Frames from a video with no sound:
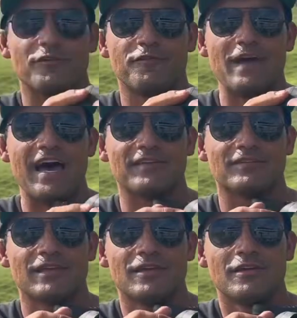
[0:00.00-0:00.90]
fat
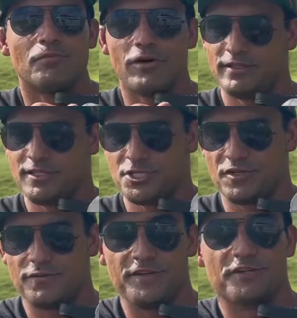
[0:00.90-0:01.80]

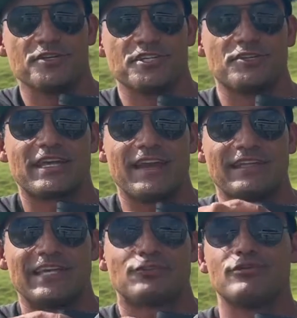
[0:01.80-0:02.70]
Polynesian fingers and you cannot
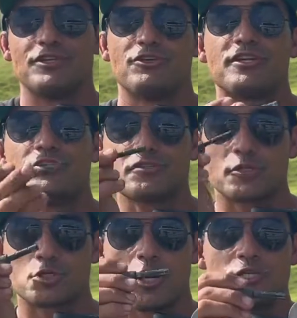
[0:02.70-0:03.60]
get to it, you can use the
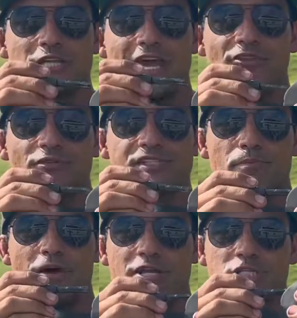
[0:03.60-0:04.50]
charging handle as a
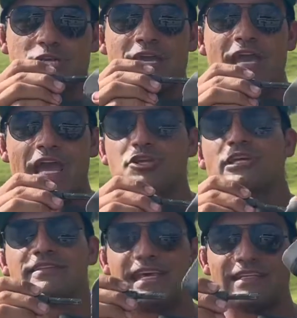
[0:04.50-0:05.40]
punch, and you
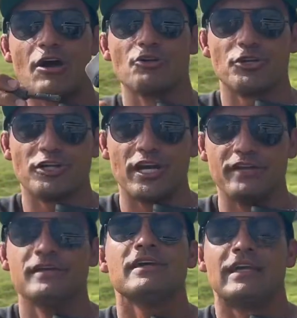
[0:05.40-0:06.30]
can take down your
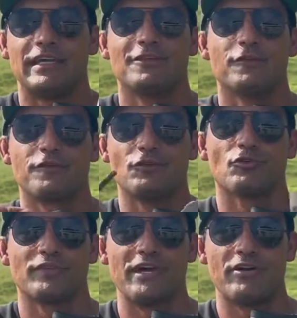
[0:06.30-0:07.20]
gun in the field
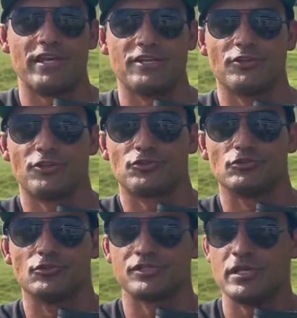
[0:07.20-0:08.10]
without any other
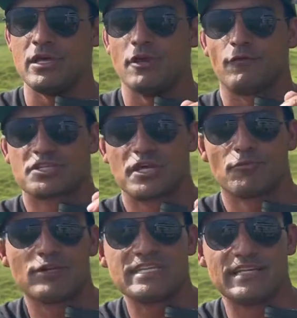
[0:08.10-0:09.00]
tools. For
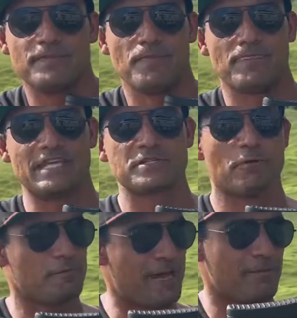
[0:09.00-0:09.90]
some reason, this
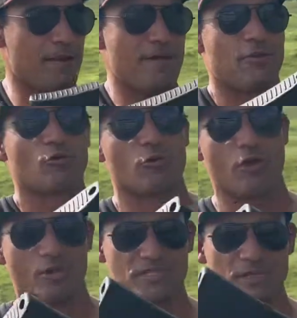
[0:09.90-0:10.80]
butt pad by Manticore
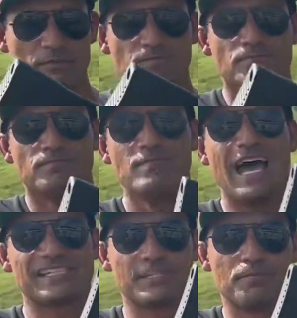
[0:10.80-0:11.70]
Arms has the